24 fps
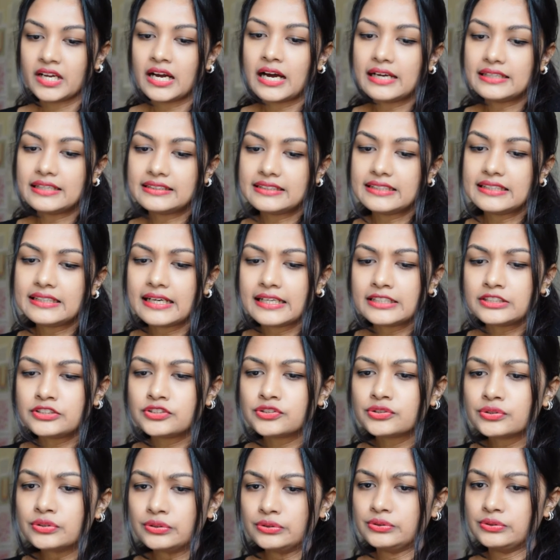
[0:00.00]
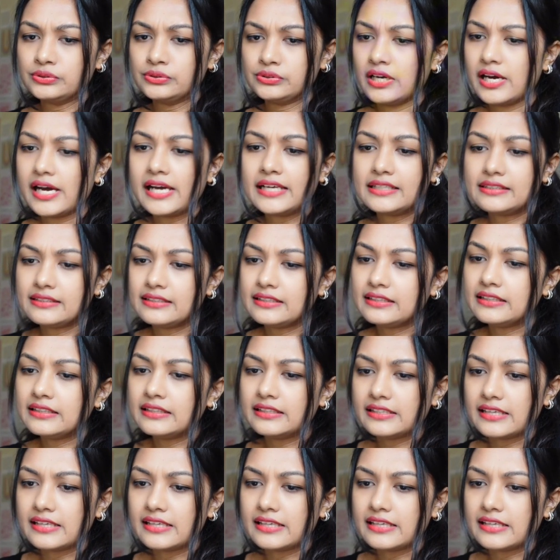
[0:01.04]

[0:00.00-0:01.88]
I think I do. I think